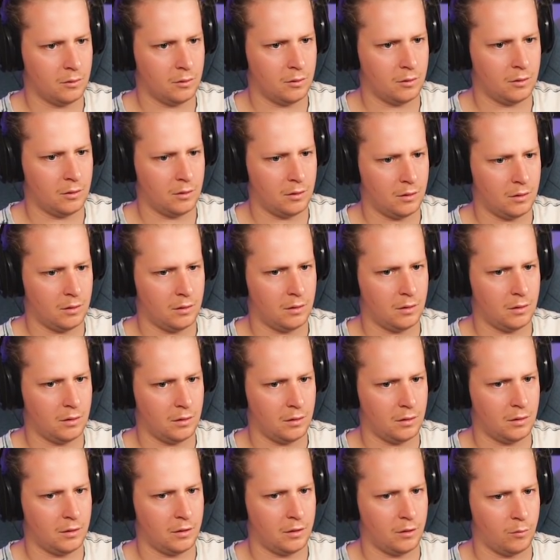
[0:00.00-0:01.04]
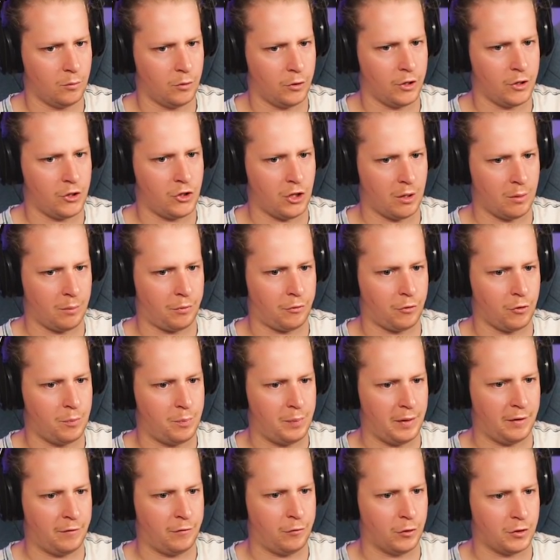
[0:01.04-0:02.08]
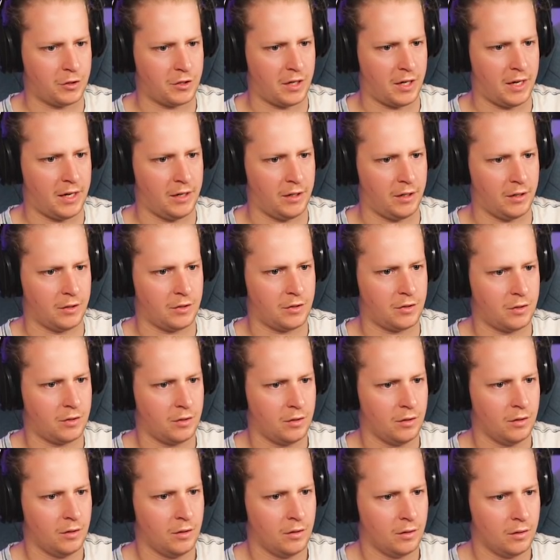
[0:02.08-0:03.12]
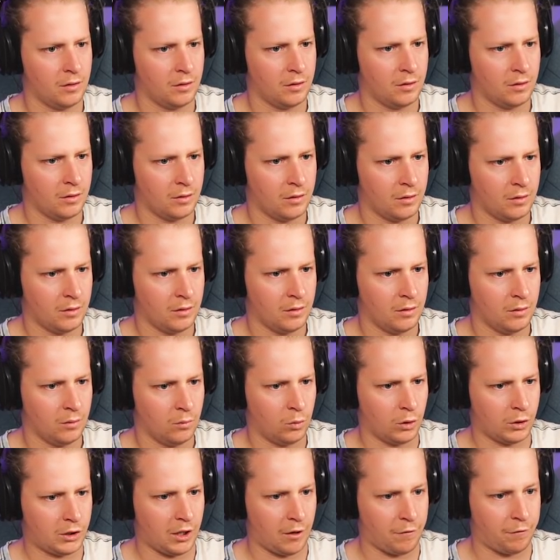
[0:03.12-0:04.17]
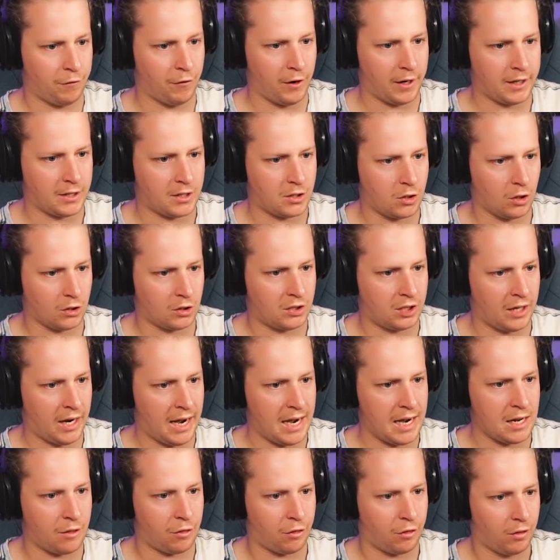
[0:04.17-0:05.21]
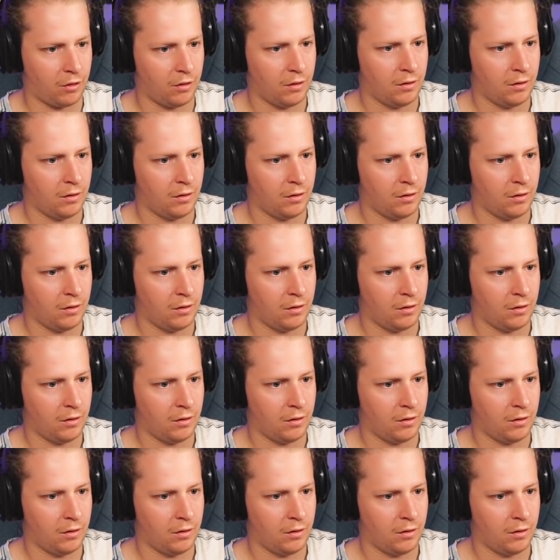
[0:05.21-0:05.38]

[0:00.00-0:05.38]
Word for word: Oh, come through the I don't want to jump through Bigfoot's Here anus. Here it is. Jump in. What the? F it's got teeth.